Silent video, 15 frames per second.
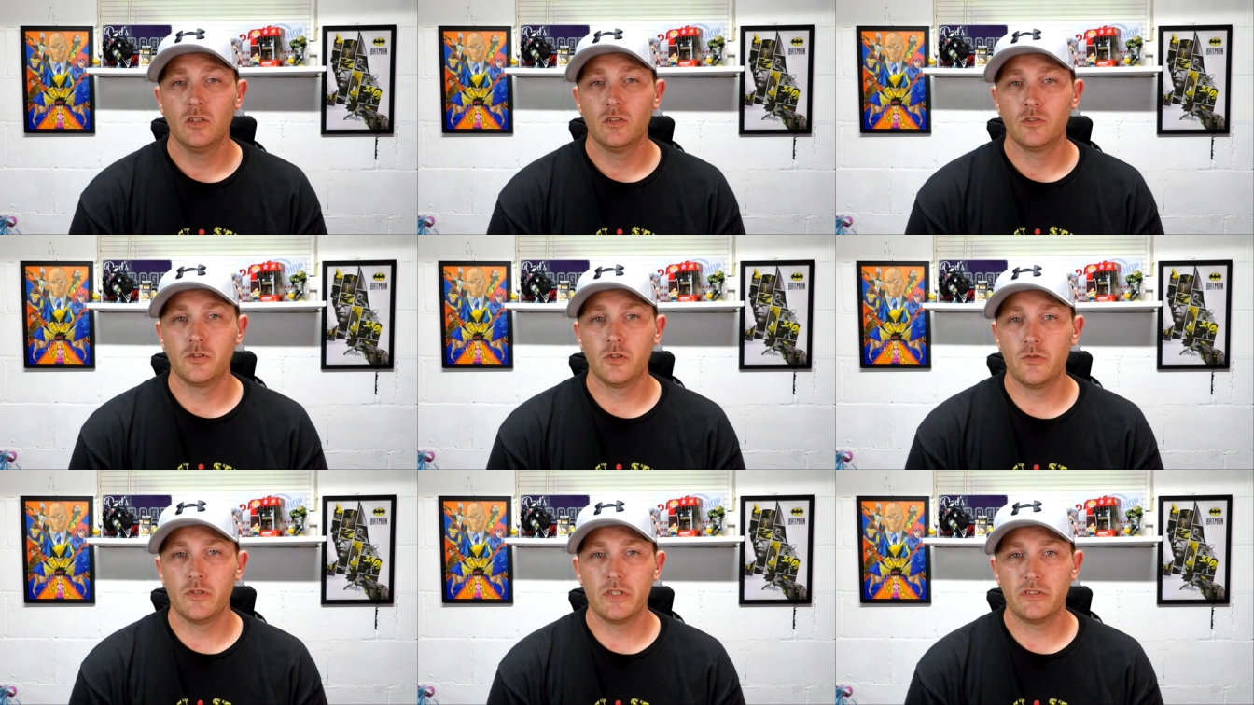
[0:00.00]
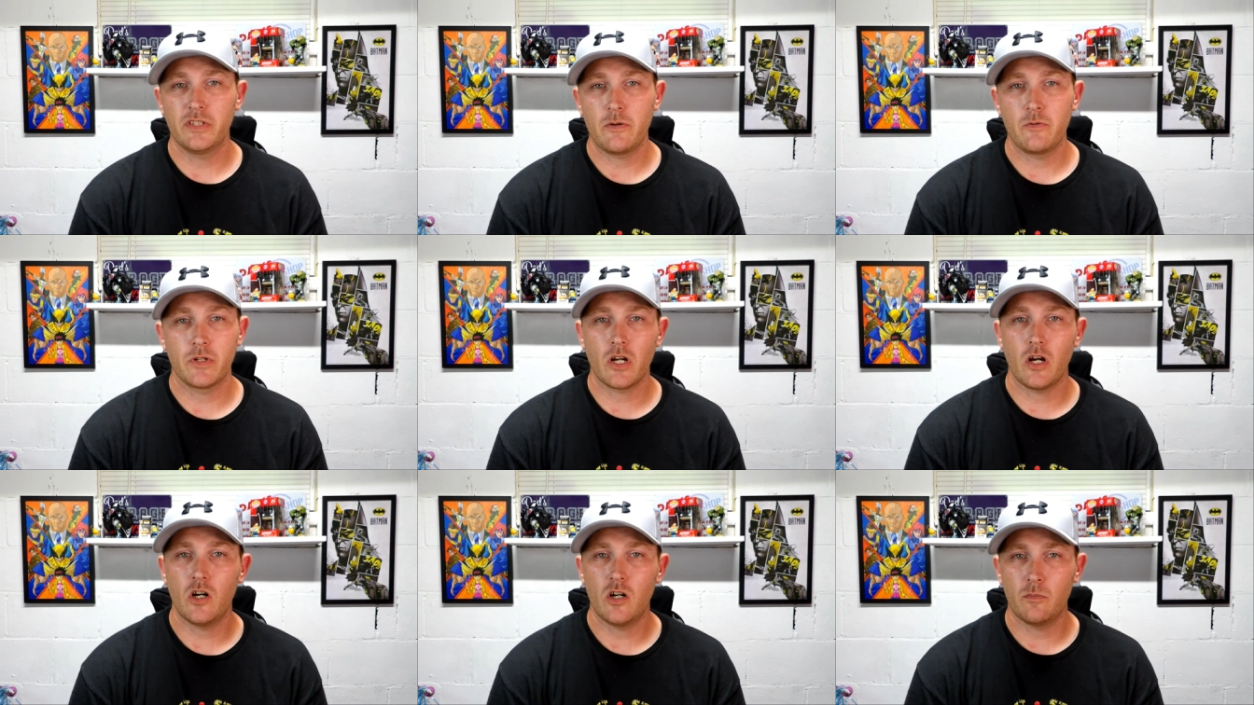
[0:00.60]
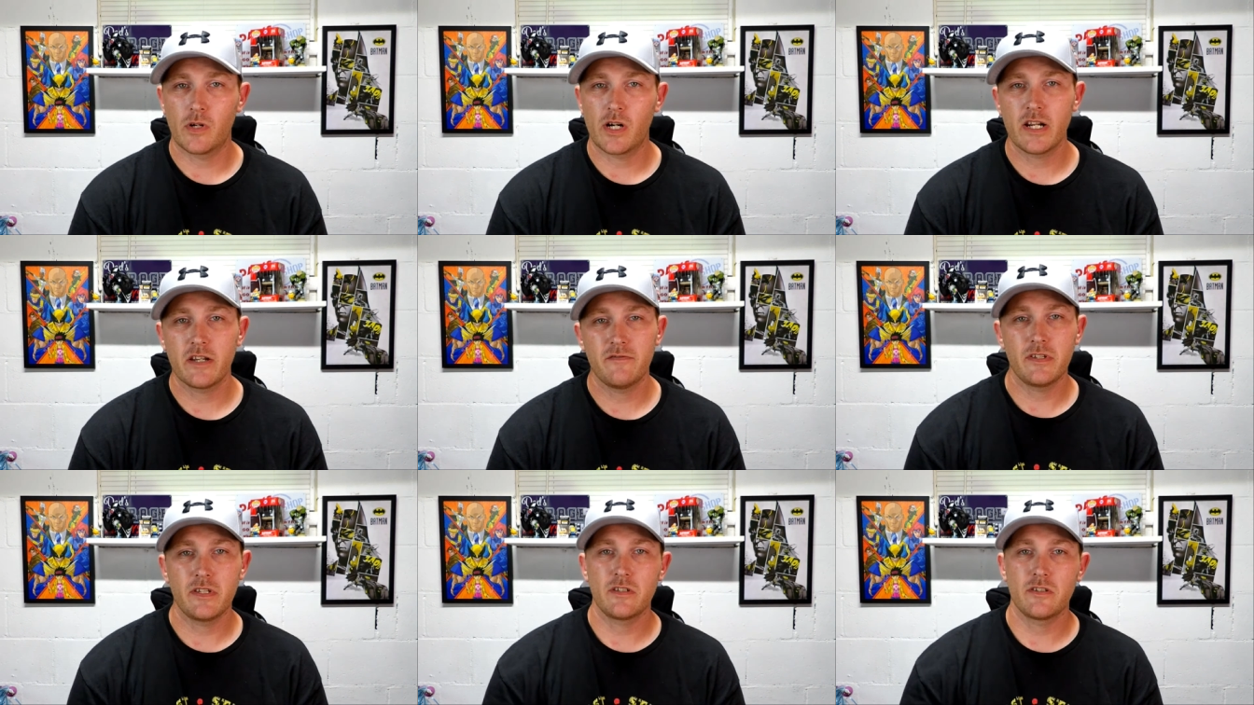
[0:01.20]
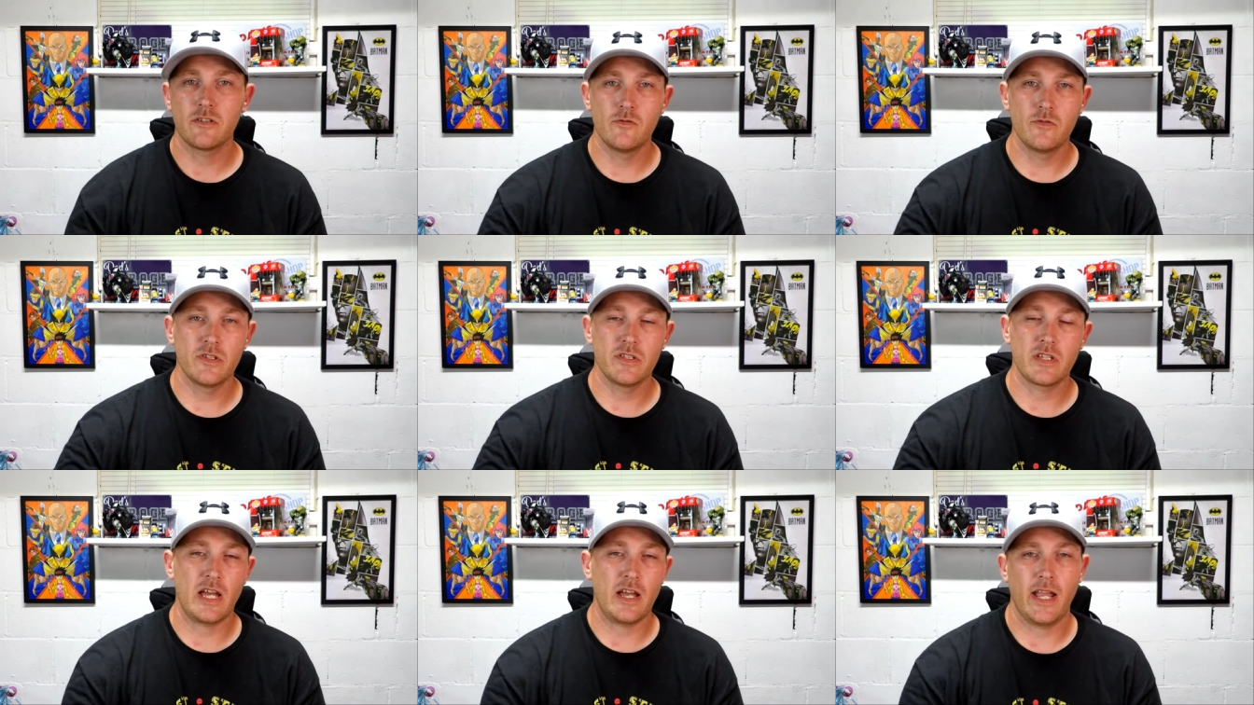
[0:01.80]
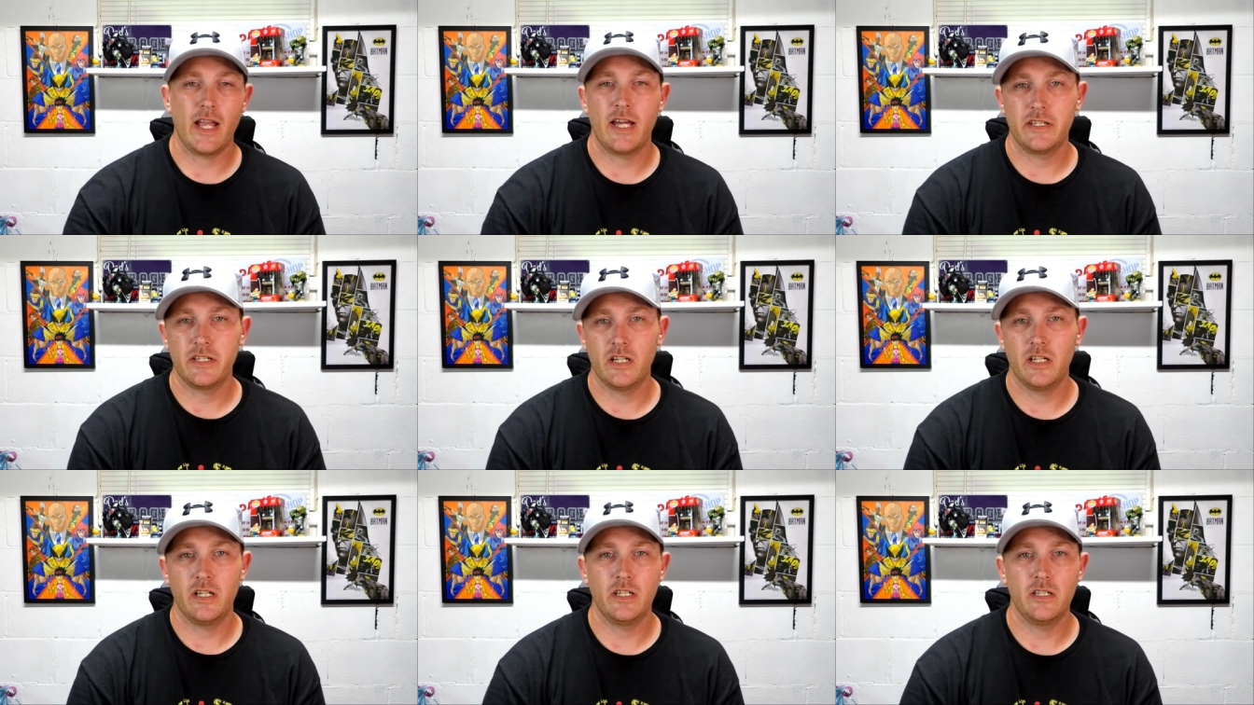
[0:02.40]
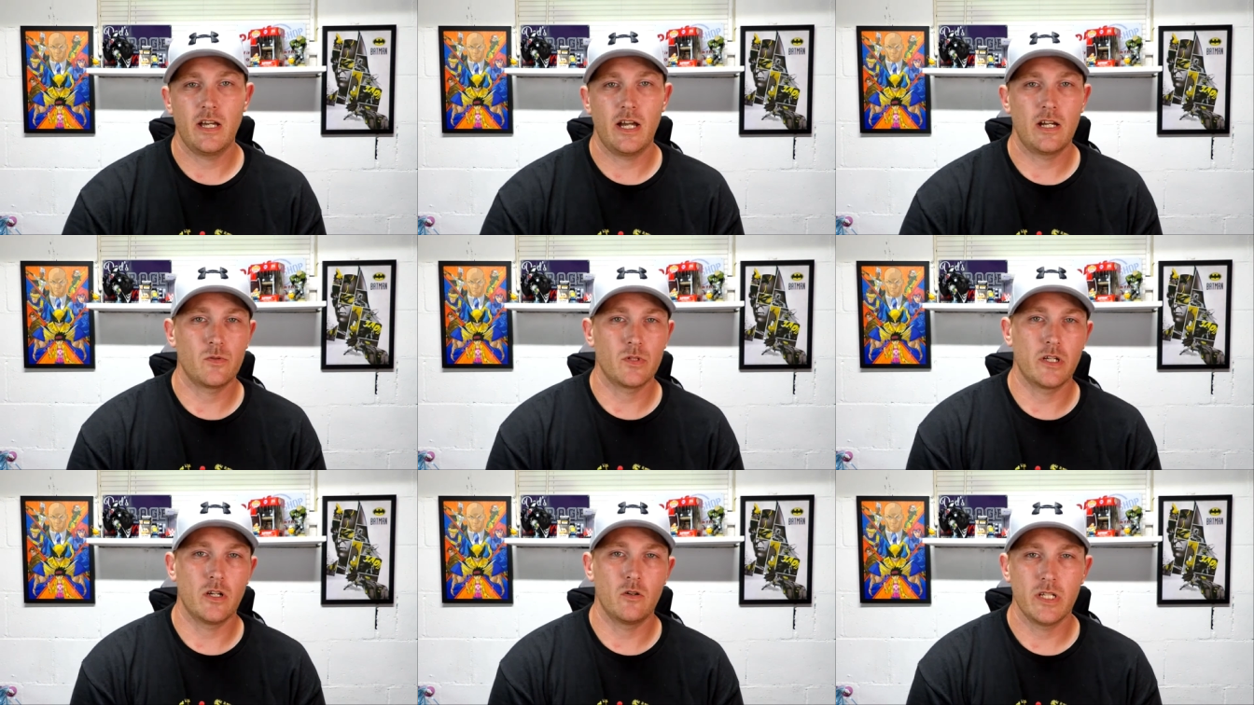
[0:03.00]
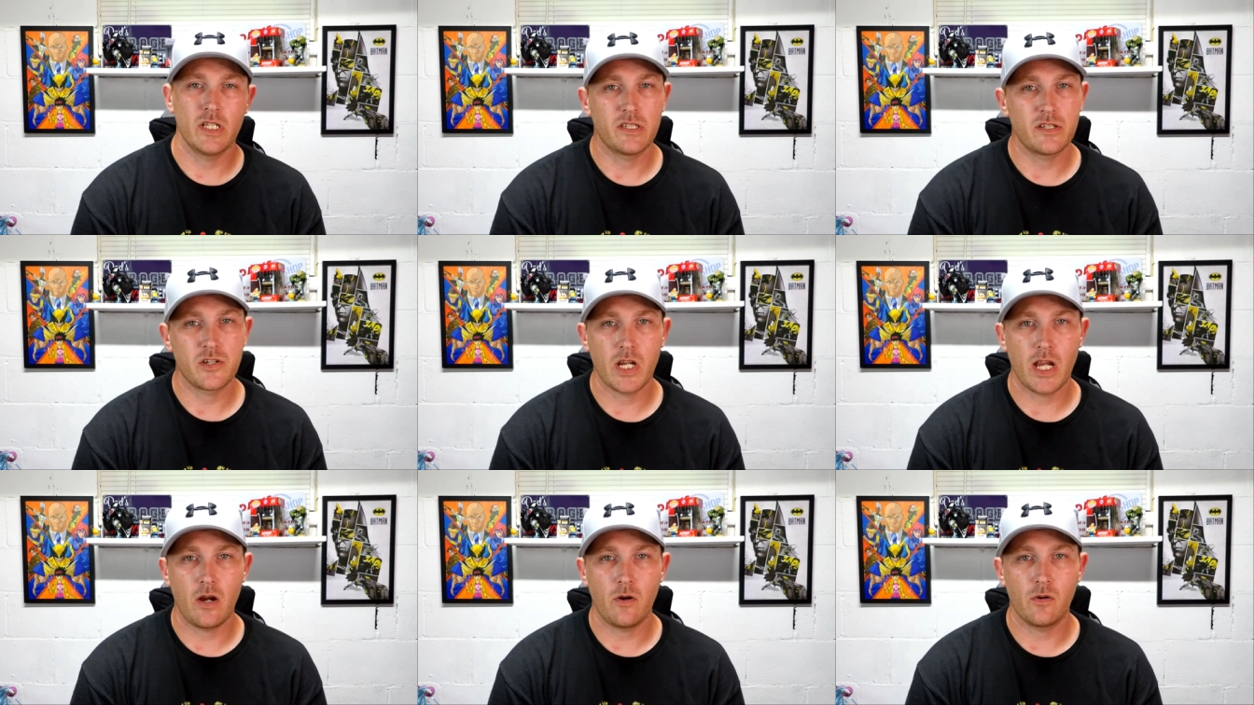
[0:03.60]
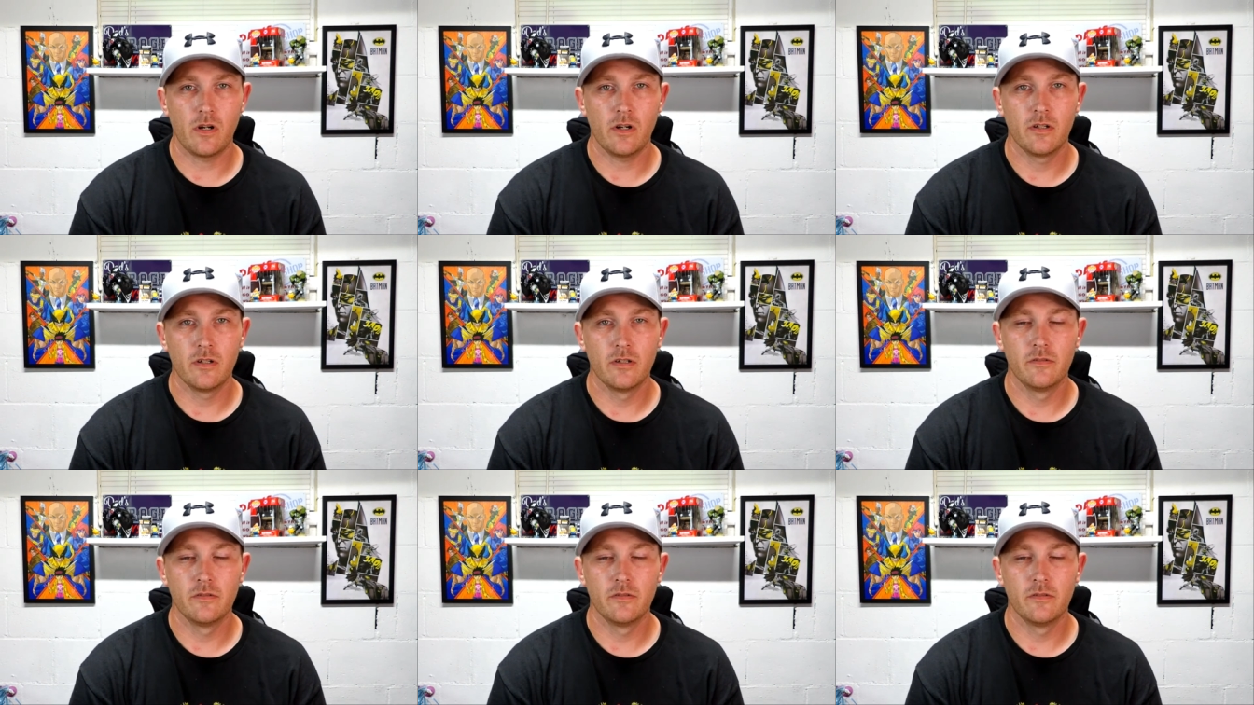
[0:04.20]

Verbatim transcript: Soon as they would call breakfast, soon as I got done, I would go hit the shower.